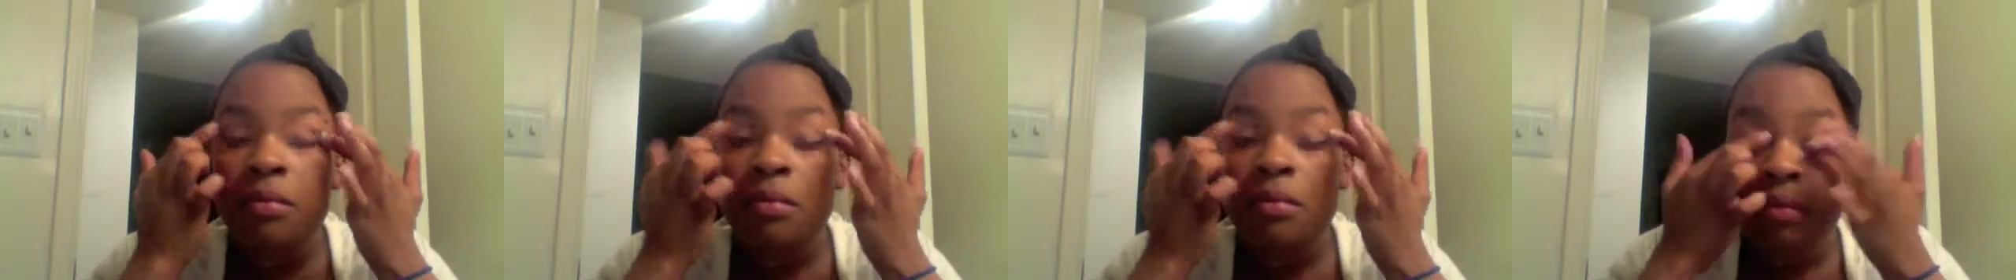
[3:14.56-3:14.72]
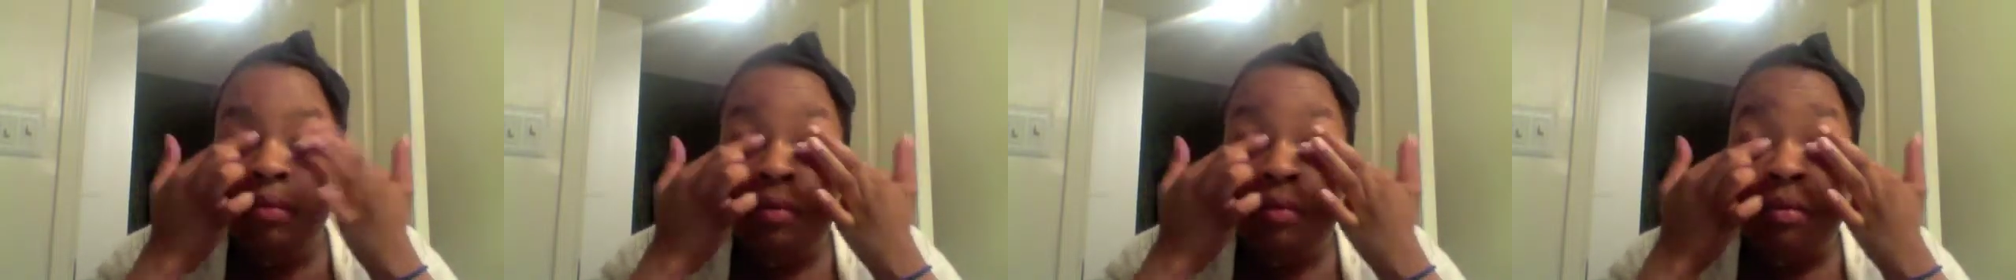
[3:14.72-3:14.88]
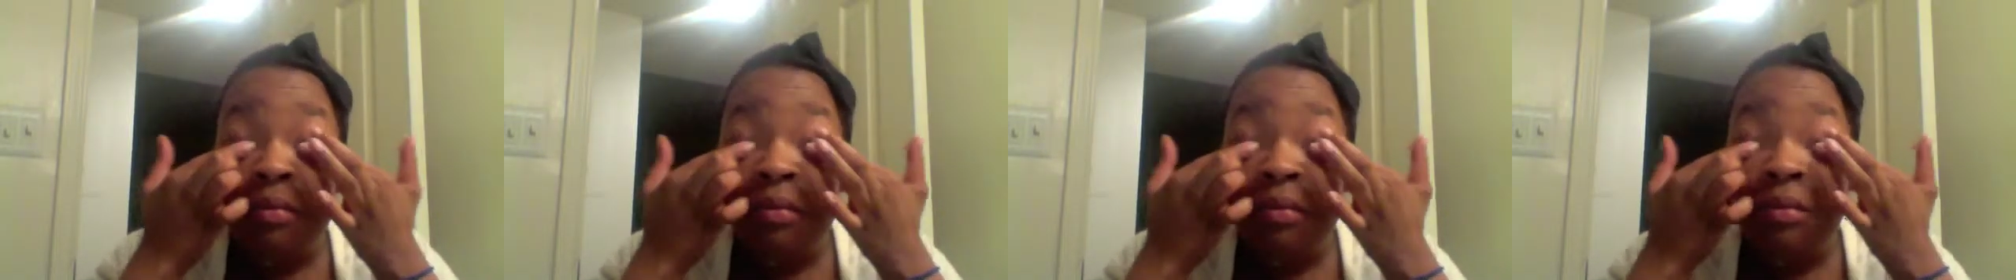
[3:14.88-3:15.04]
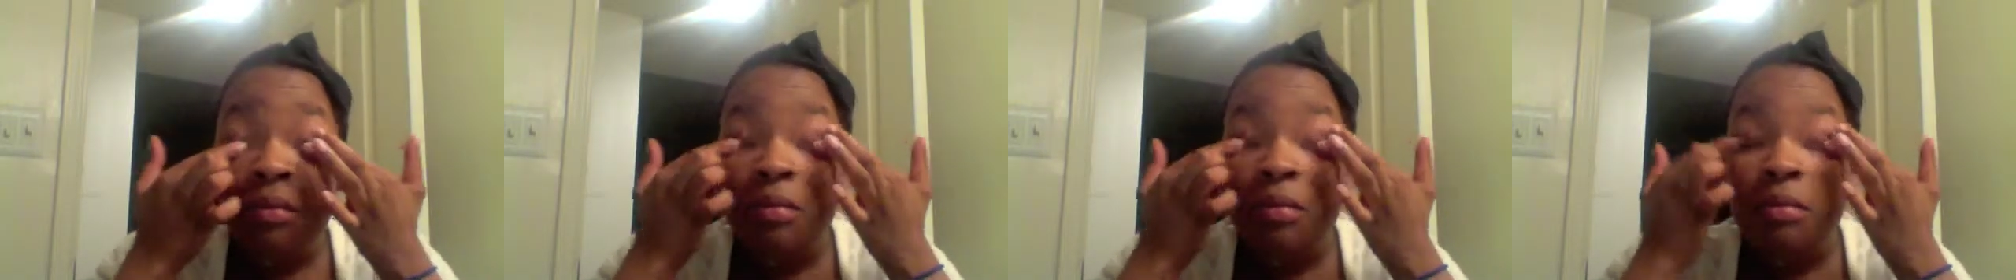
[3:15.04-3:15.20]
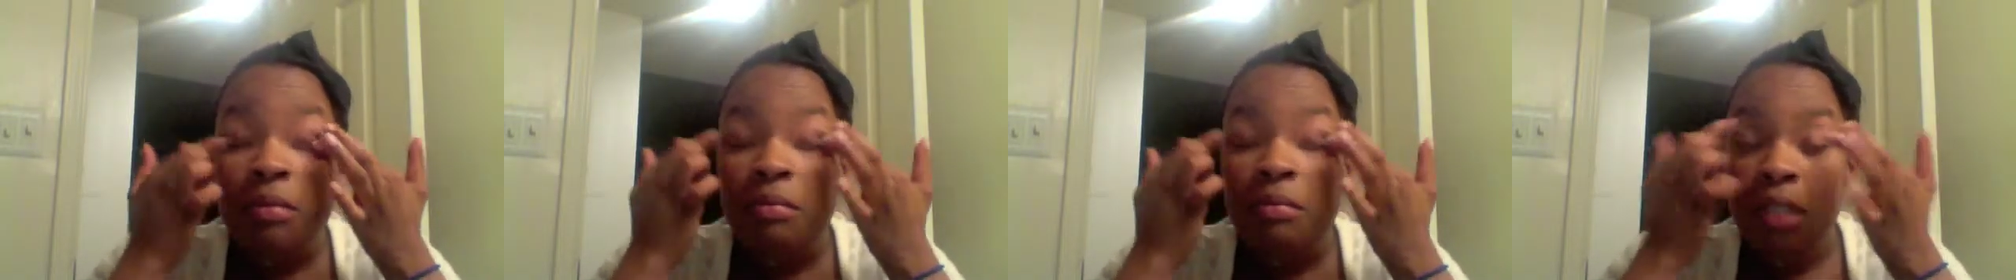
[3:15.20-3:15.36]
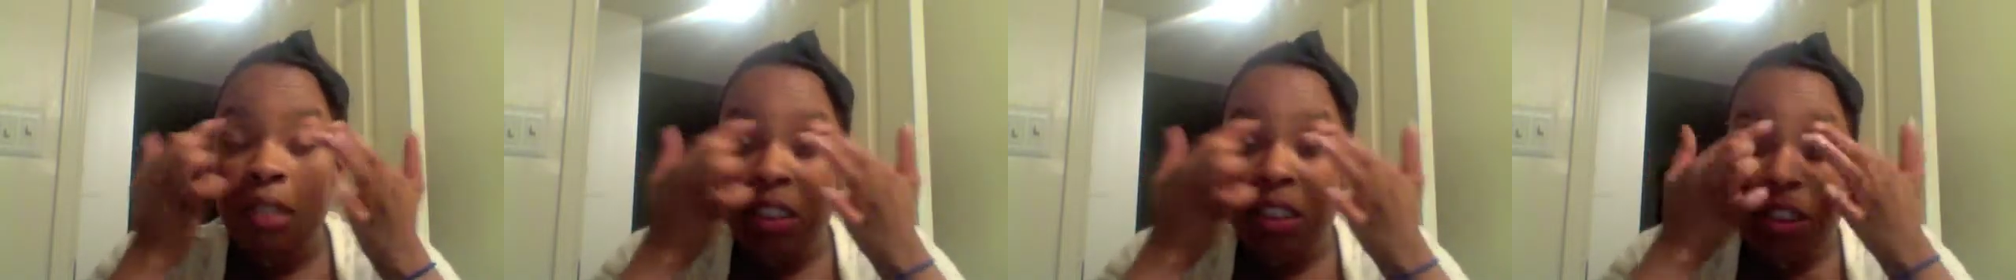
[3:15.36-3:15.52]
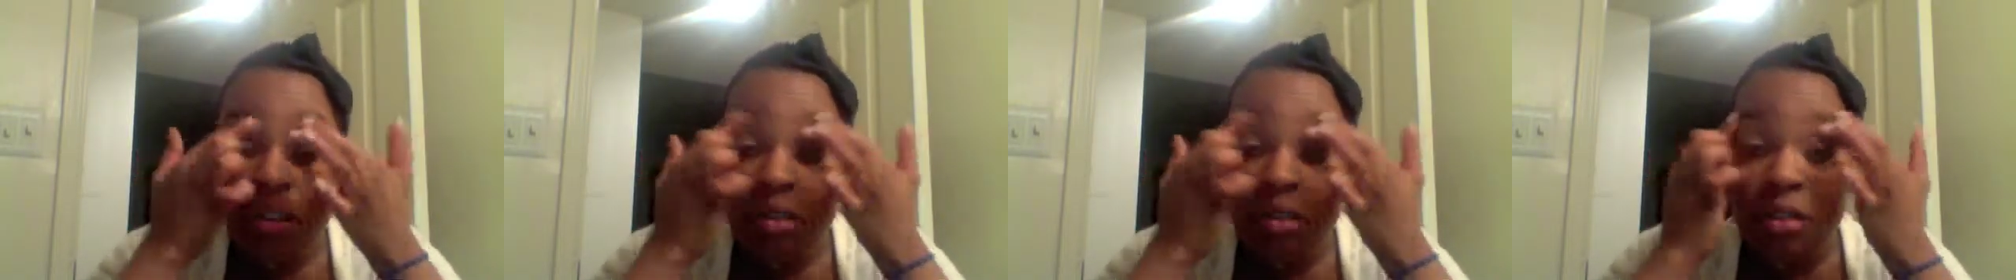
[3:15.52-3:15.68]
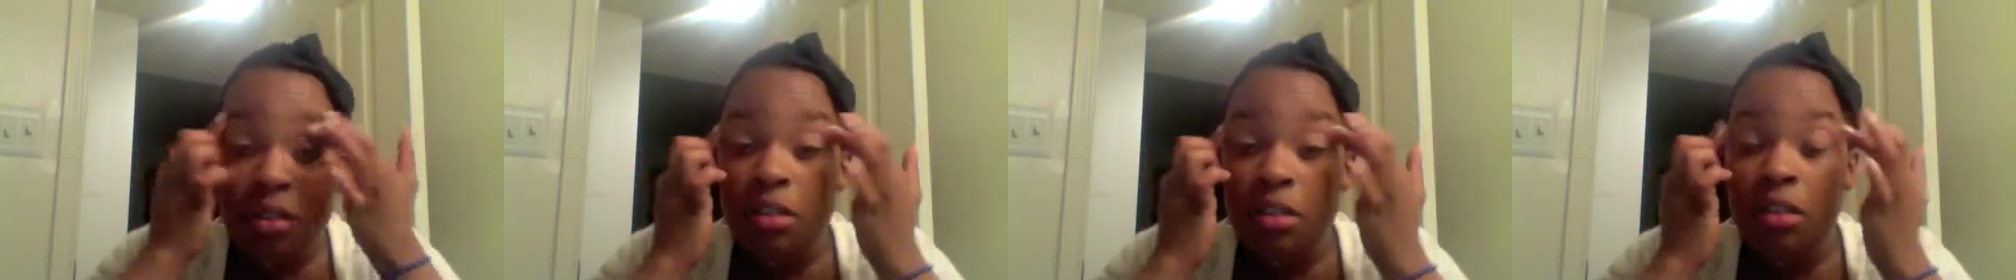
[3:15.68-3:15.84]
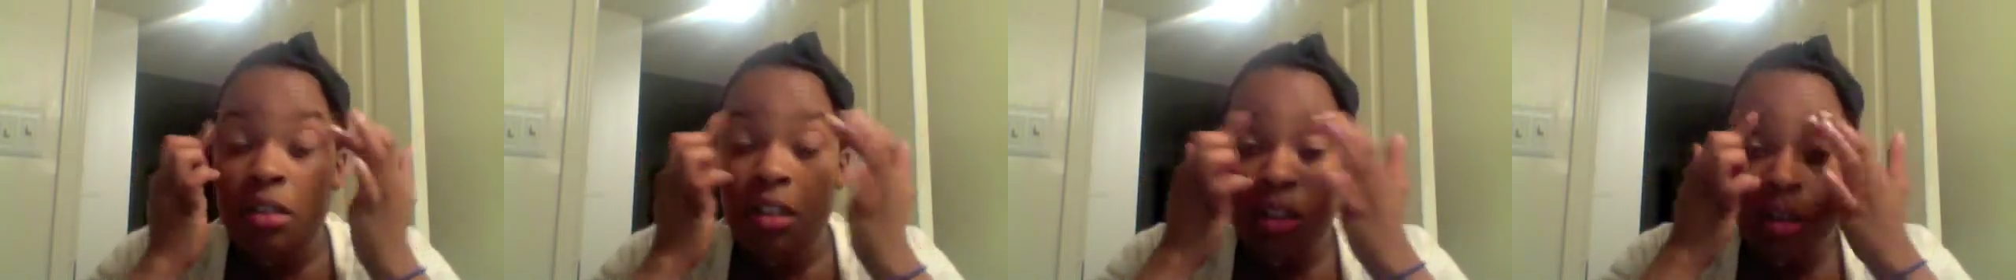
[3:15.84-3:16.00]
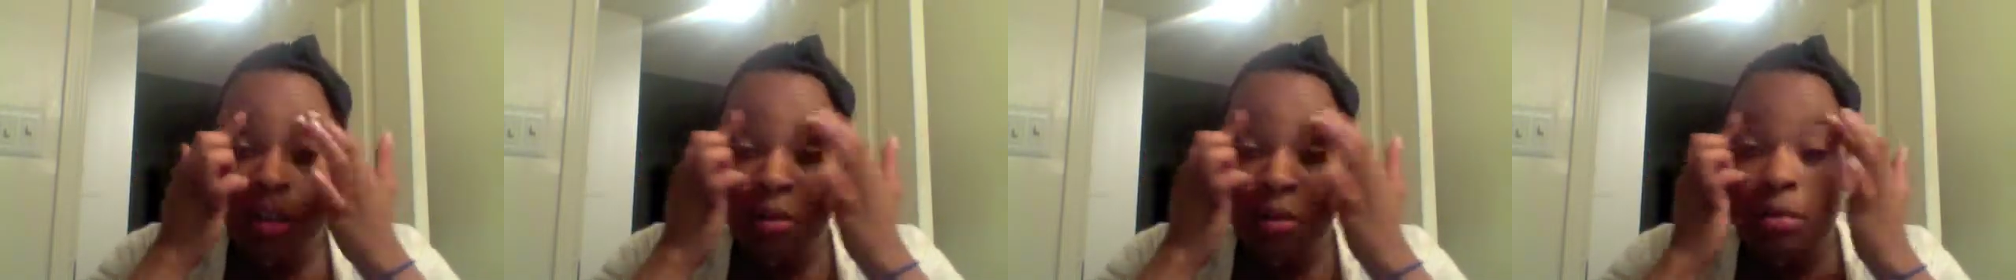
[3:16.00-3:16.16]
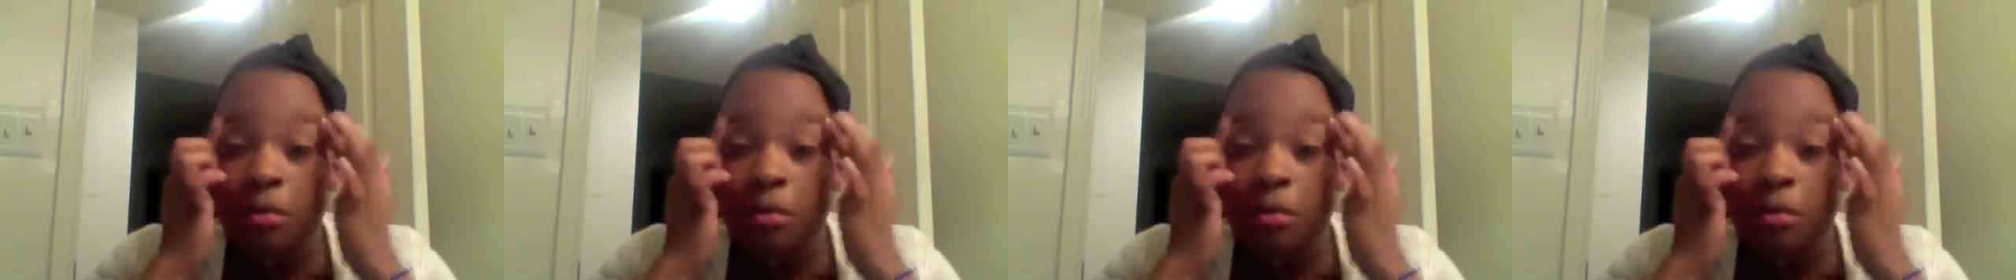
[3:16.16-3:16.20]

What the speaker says: Make sure there are no, of course